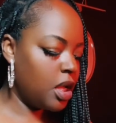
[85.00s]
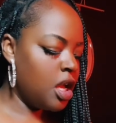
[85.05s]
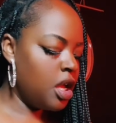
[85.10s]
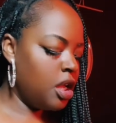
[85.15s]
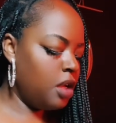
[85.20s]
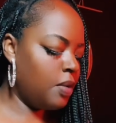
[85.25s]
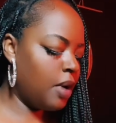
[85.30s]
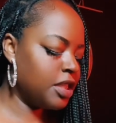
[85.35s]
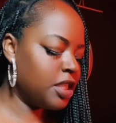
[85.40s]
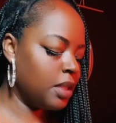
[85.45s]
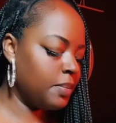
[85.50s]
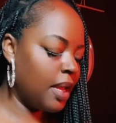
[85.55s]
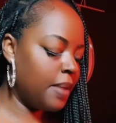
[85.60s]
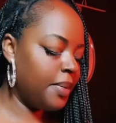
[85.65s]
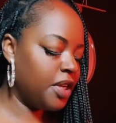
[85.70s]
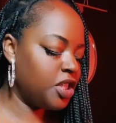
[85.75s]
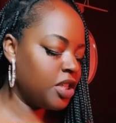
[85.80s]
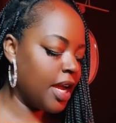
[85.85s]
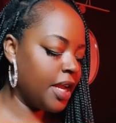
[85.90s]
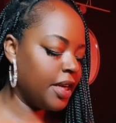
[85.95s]
You also may
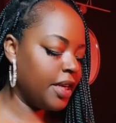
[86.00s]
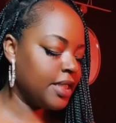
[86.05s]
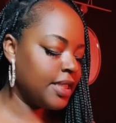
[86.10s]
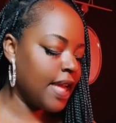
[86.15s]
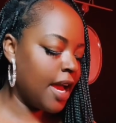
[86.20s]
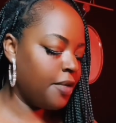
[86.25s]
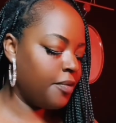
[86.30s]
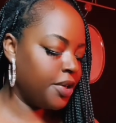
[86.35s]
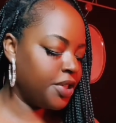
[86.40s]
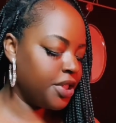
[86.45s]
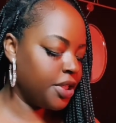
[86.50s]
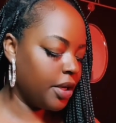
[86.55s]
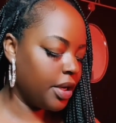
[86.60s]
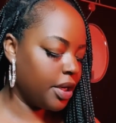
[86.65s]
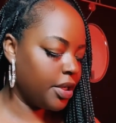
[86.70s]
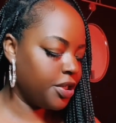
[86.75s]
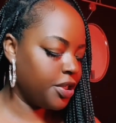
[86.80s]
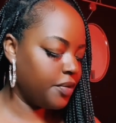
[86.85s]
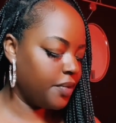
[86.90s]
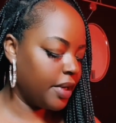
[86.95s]
be trying to decide what you're going
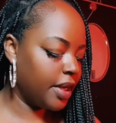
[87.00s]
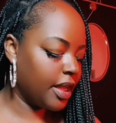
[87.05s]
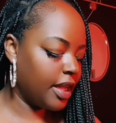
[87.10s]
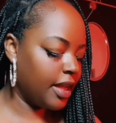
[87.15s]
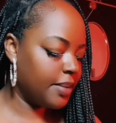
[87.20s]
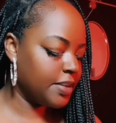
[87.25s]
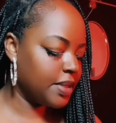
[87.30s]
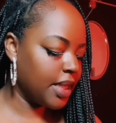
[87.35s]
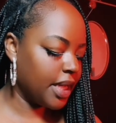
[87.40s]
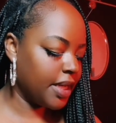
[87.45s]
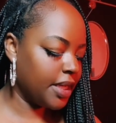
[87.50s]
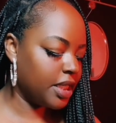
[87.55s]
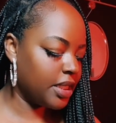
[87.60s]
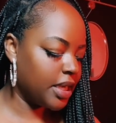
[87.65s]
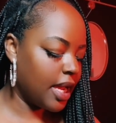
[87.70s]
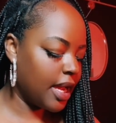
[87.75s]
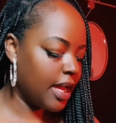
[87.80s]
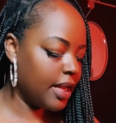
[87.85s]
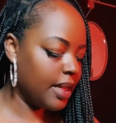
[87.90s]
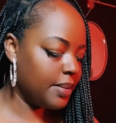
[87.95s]
to do when it comes to like a
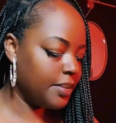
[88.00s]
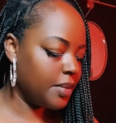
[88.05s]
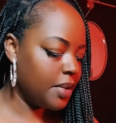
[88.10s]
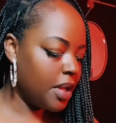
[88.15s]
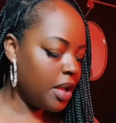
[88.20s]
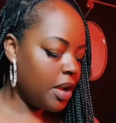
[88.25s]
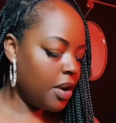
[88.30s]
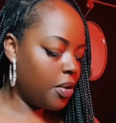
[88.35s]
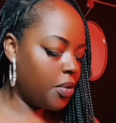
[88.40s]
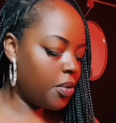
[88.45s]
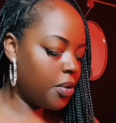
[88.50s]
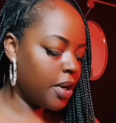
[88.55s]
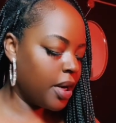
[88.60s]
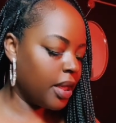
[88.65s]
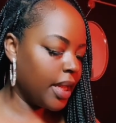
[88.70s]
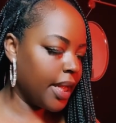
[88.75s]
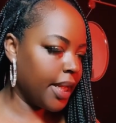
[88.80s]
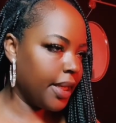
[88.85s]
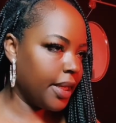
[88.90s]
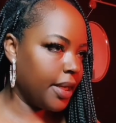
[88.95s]
job, or
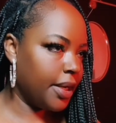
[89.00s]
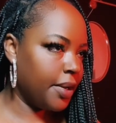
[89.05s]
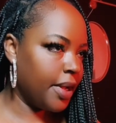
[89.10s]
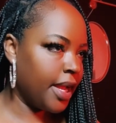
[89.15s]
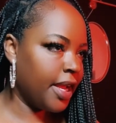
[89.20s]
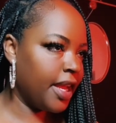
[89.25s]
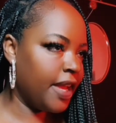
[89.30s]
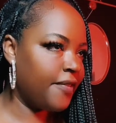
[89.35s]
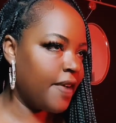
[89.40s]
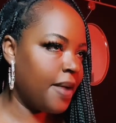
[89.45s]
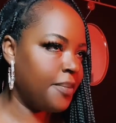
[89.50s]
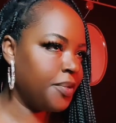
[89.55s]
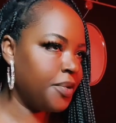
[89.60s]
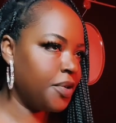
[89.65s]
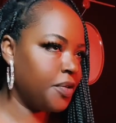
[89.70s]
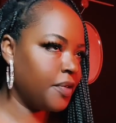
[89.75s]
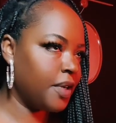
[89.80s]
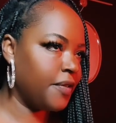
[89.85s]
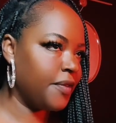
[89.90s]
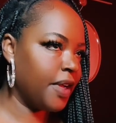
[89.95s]
like, okay, if I
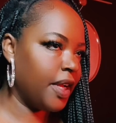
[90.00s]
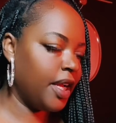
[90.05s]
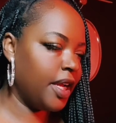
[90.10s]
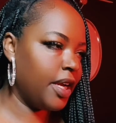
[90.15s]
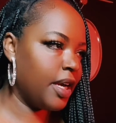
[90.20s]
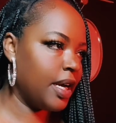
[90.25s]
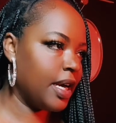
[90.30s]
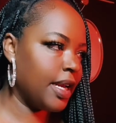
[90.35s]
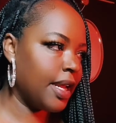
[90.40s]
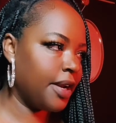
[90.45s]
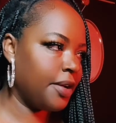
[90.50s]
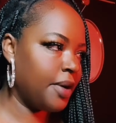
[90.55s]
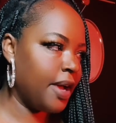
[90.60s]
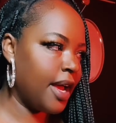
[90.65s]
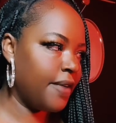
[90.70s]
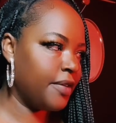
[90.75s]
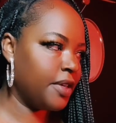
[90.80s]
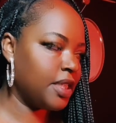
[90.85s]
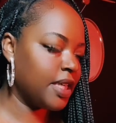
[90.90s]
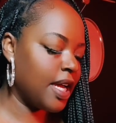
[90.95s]
move over here and I don't
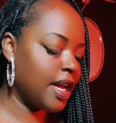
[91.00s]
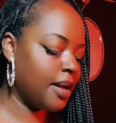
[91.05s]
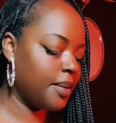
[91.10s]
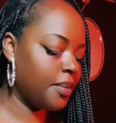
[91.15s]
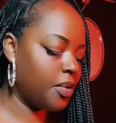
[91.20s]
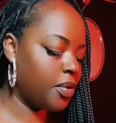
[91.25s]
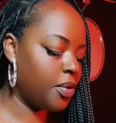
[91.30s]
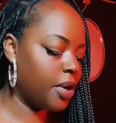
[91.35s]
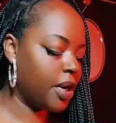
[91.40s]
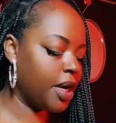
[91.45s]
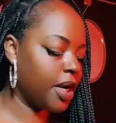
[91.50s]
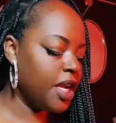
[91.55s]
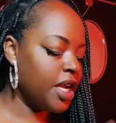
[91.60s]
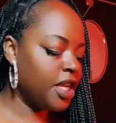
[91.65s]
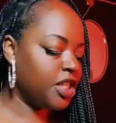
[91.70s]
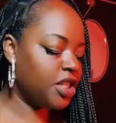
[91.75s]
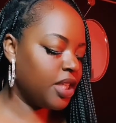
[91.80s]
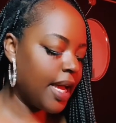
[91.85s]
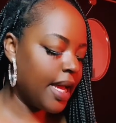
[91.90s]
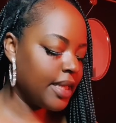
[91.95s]
have a job, or
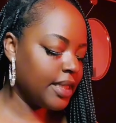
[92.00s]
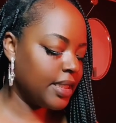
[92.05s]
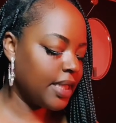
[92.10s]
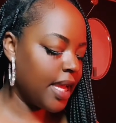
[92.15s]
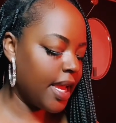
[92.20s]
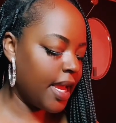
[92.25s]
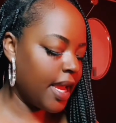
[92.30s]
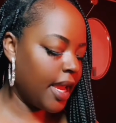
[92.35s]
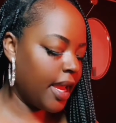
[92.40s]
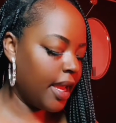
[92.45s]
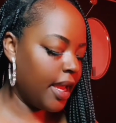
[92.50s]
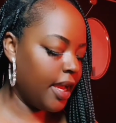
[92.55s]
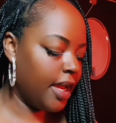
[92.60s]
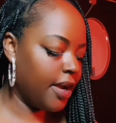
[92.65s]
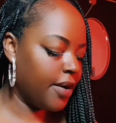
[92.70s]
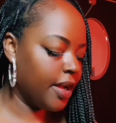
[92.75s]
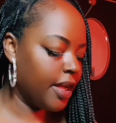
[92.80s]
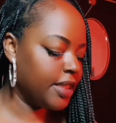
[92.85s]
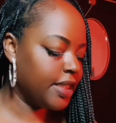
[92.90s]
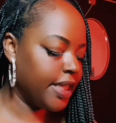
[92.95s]
should I stay
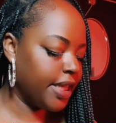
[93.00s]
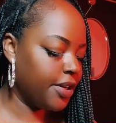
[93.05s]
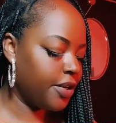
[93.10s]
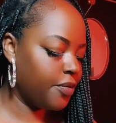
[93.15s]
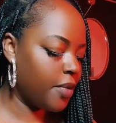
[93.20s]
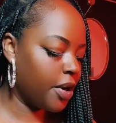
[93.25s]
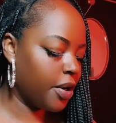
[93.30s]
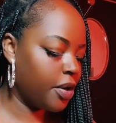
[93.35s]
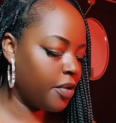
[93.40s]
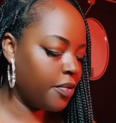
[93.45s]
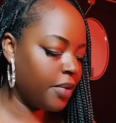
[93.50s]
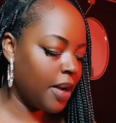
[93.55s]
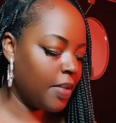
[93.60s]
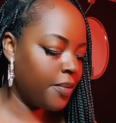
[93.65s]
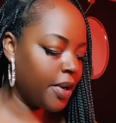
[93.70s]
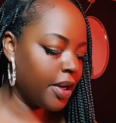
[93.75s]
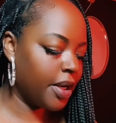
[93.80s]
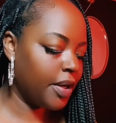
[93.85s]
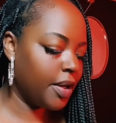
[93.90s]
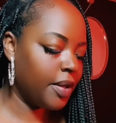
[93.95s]
here and continue to work on what I'm
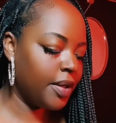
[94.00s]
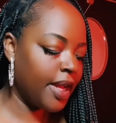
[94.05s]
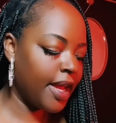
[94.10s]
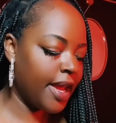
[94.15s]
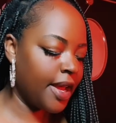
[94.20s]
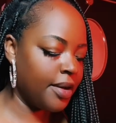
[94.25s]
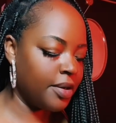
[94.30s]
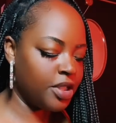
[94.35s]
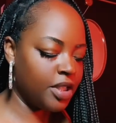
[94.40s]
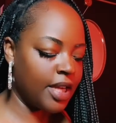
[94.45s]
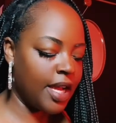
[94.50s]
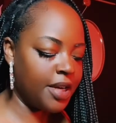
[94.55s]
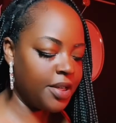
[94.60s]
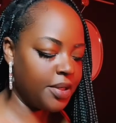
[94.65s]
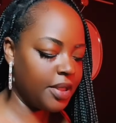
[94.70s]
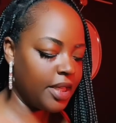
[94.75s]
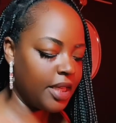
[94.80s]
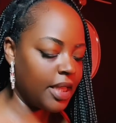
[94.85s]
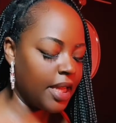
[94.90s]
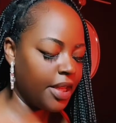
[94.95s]
working on now? Should I
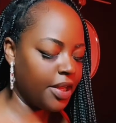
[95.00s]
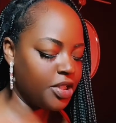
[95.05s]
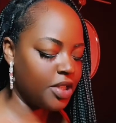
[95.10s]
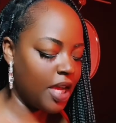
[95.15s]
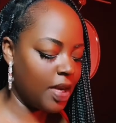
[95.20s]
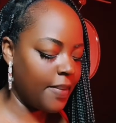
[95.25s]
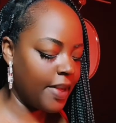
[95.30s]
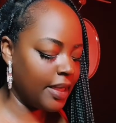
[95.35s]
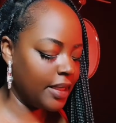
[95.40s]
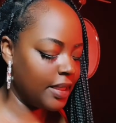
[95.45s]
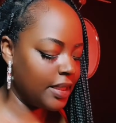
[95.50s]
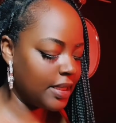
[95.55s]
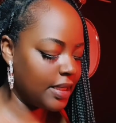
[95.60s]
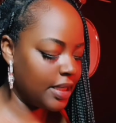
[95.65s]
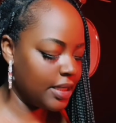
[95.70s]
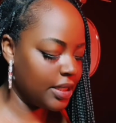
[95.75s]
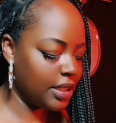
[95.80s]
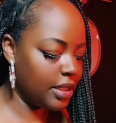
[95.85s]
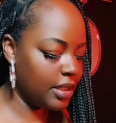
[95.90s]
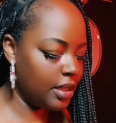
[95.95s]
do that? Like you're trying to make a
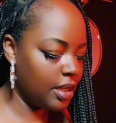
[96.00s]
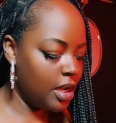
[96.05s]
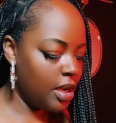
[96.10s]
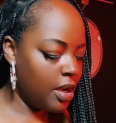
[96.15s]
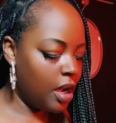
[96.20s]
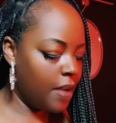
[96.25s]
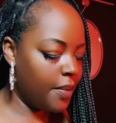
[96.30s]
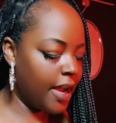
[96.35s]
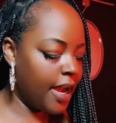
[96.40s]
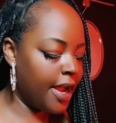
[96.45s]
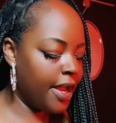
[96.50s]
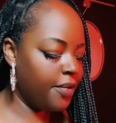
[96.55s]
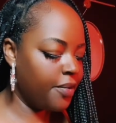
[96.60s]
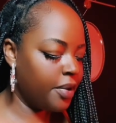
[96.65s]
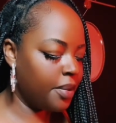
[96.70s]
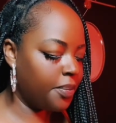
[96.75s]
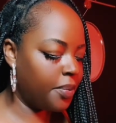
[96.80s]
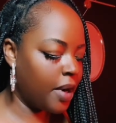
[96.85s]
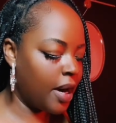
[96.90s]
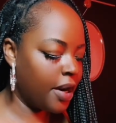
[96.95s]
decision about how you
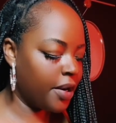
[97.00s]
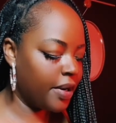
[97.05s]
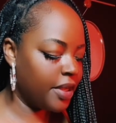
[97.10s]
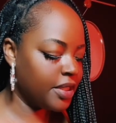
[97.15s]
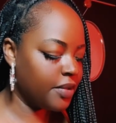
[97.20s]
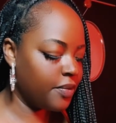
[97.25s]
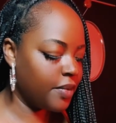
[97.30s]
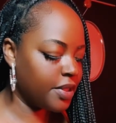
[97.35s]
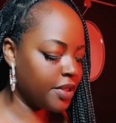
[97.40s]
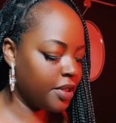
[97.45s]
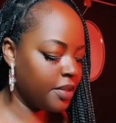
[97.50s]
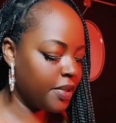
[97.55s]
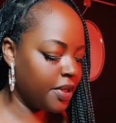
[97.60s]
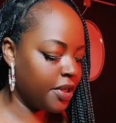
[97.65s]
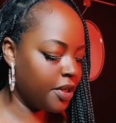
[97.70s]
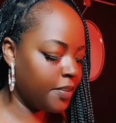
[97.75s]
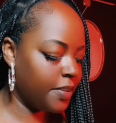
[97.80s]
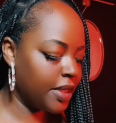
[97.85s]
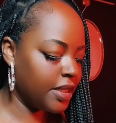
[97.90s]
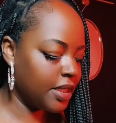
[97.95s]
want to progress and what's going to be
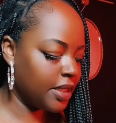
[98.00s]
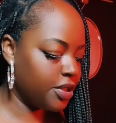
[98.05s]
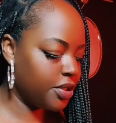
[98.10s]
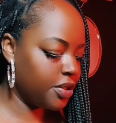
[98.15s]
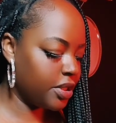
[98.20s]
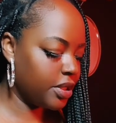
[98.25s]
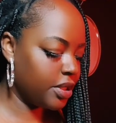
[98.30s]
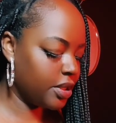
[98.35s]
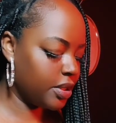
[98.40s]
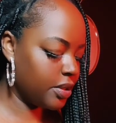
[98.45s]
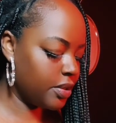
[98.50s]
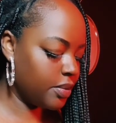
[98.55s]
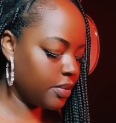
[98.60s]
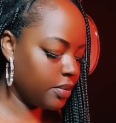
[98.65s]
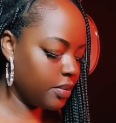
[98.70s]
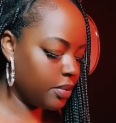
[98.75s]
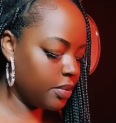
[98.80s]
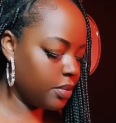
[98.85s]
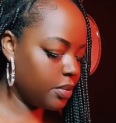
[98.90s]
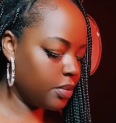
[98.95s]
in your best interest.
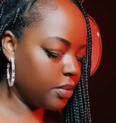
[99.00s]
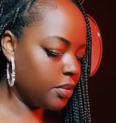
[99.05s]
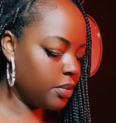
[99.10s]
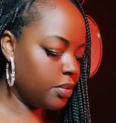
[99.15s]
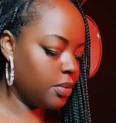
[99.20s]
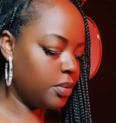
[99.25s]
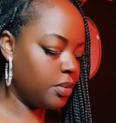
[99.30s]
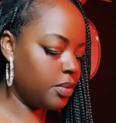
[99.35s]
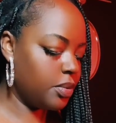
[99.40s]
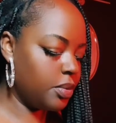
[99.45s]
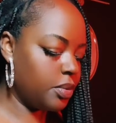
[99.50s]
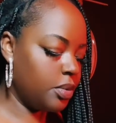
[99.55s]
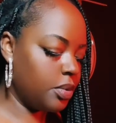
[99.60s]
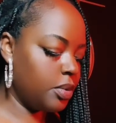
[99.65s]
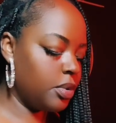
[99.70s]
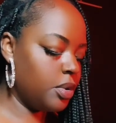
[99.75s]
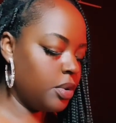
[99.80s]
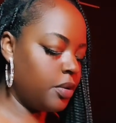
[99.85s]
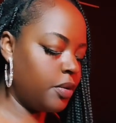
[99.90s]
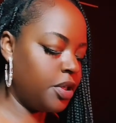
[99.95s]

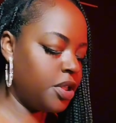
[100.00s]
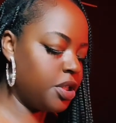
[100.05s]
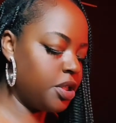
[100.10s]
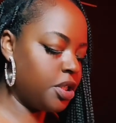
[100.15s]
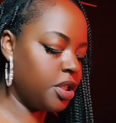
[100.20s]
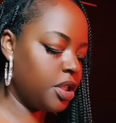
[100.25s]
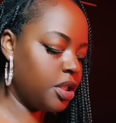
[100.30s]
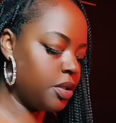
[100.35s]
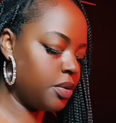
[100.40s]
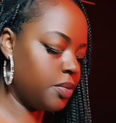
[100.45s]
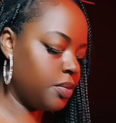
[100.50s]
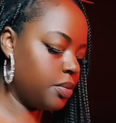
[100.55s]
What you should do.